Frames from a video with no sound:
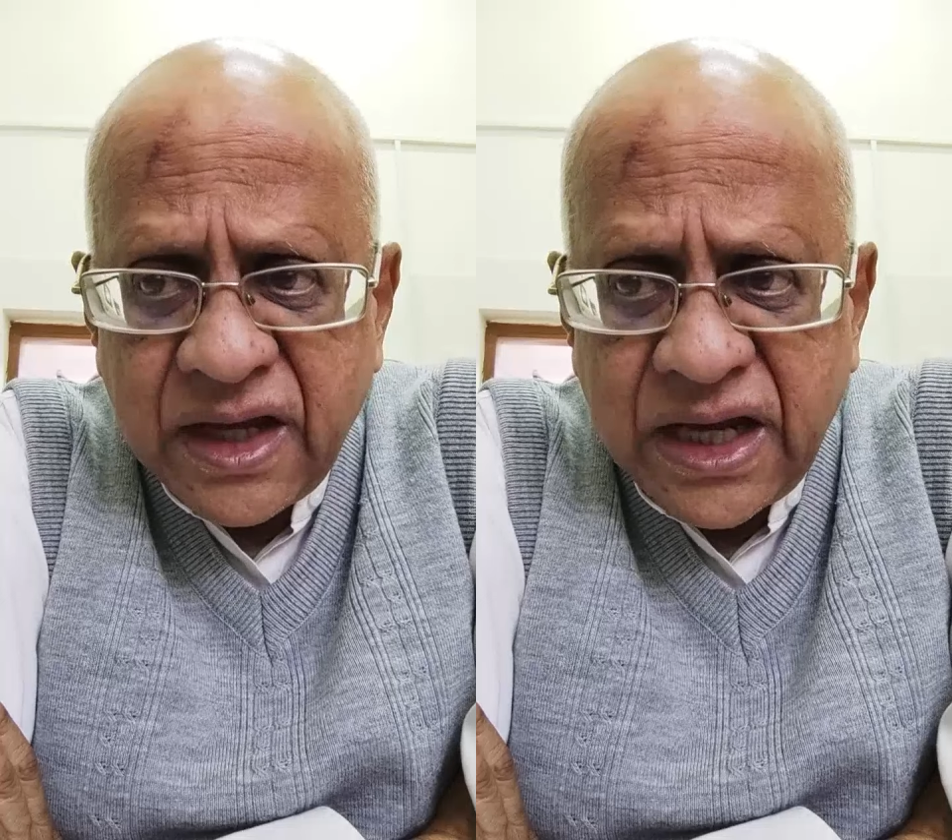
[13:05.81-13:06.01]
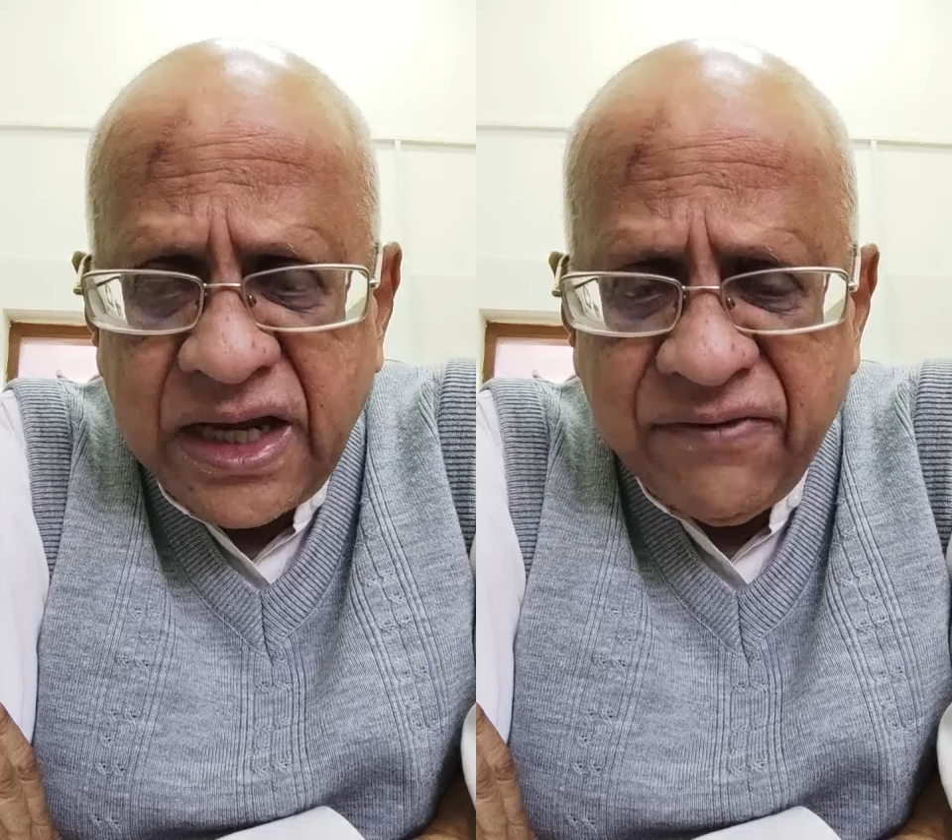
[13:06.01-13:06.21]

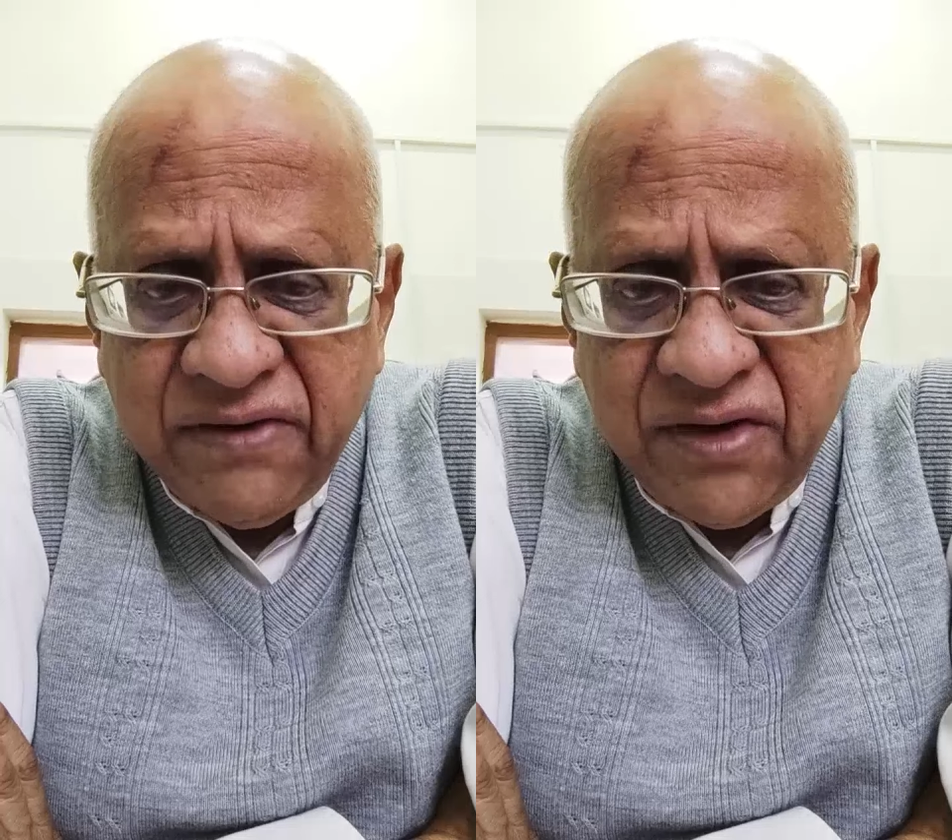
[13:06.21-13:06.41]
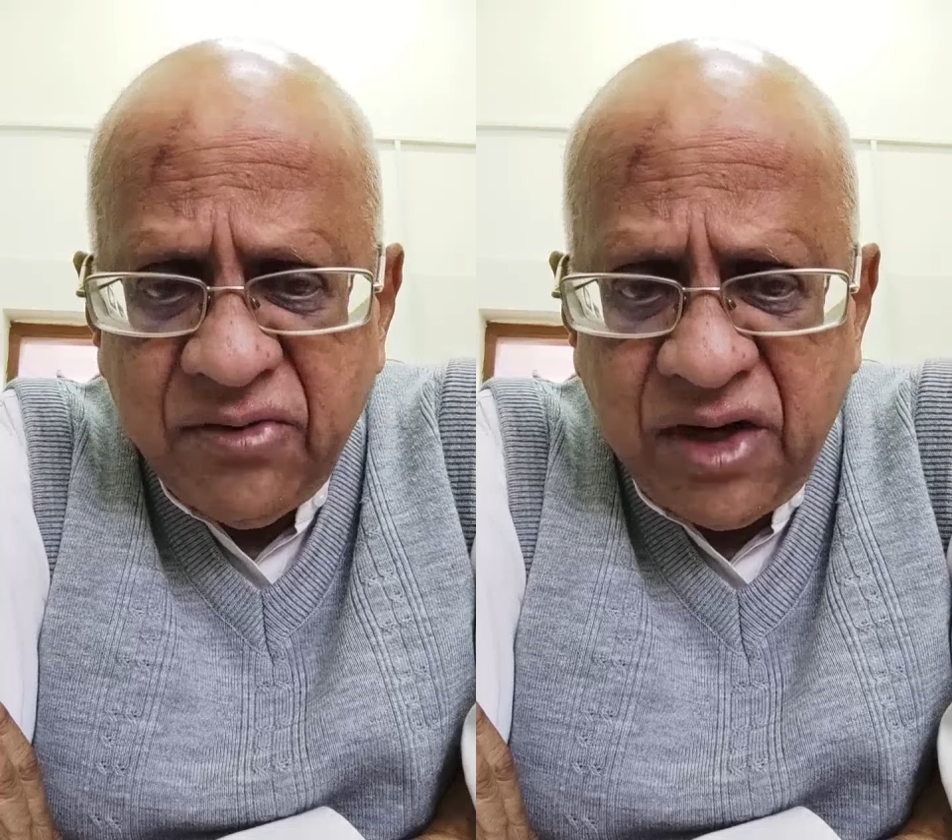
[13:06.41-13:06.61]
I have
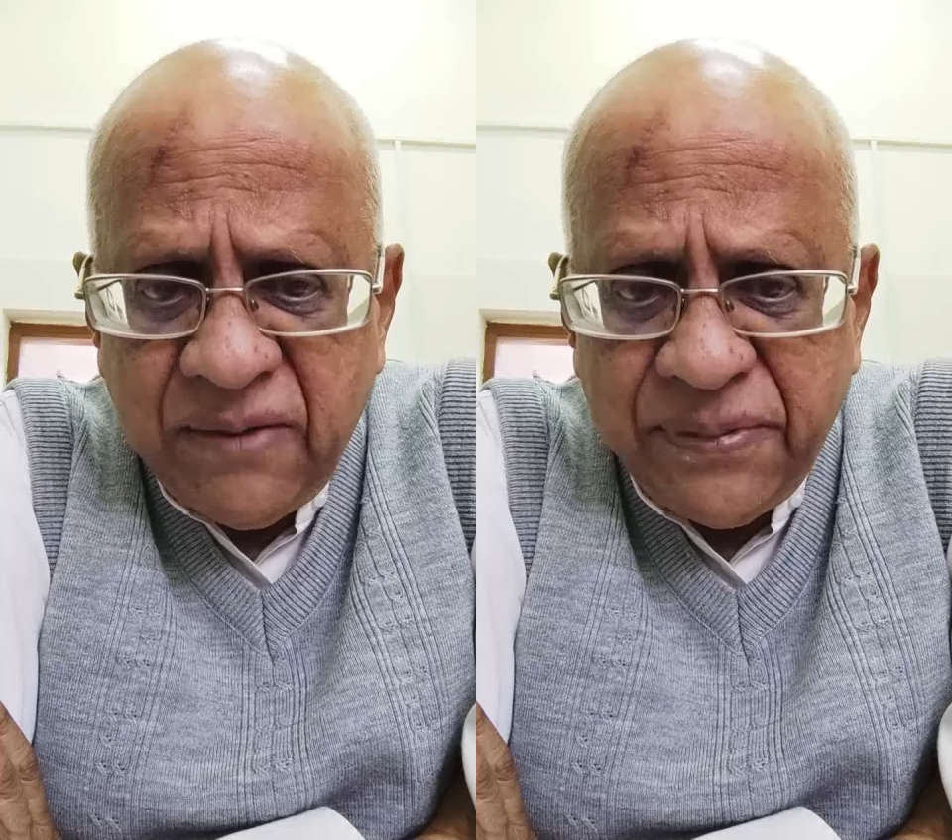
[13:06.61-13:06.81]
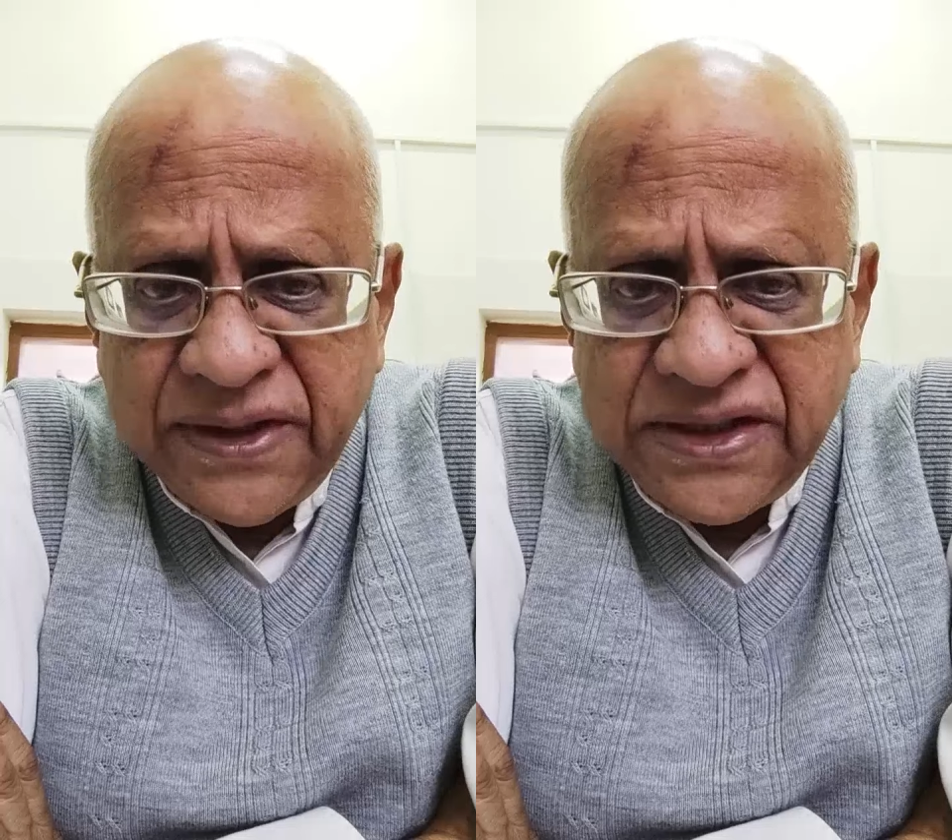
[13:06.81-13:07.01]
given you an
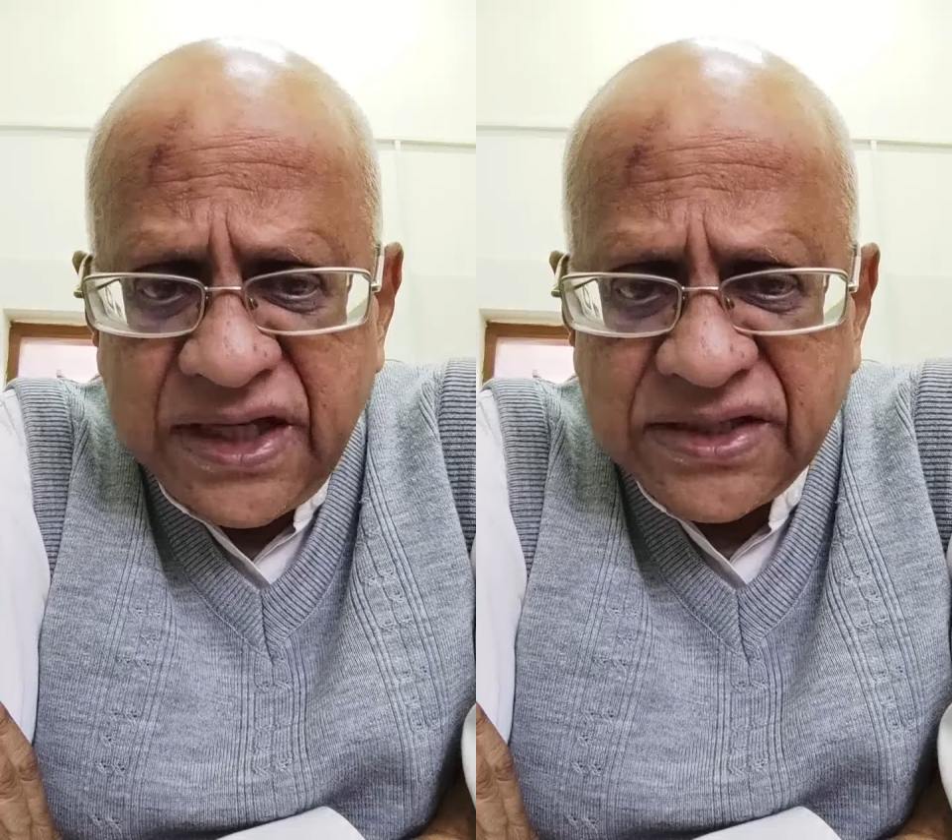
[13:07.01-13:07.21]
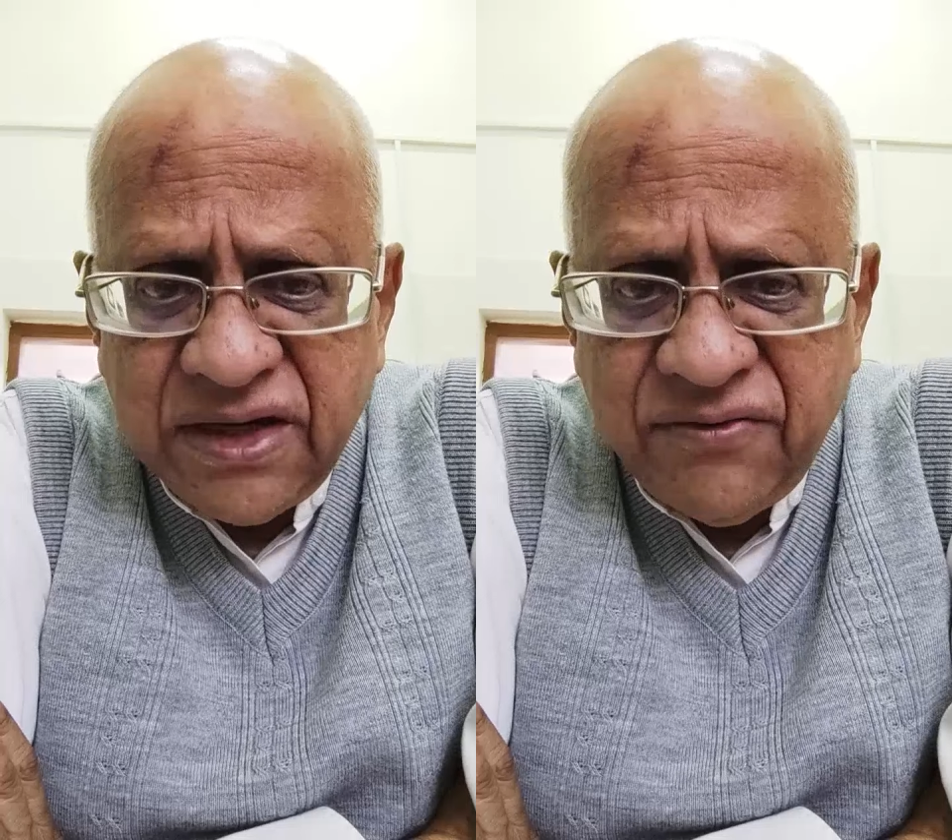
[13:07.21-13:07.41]

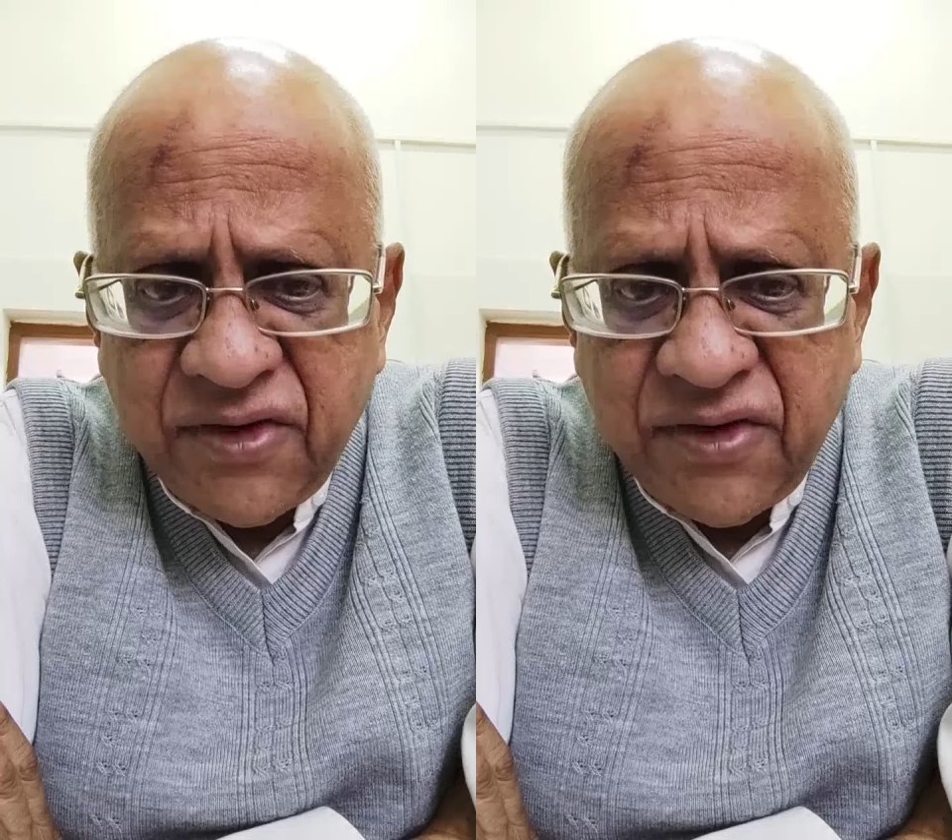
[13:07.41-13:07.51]
appreciation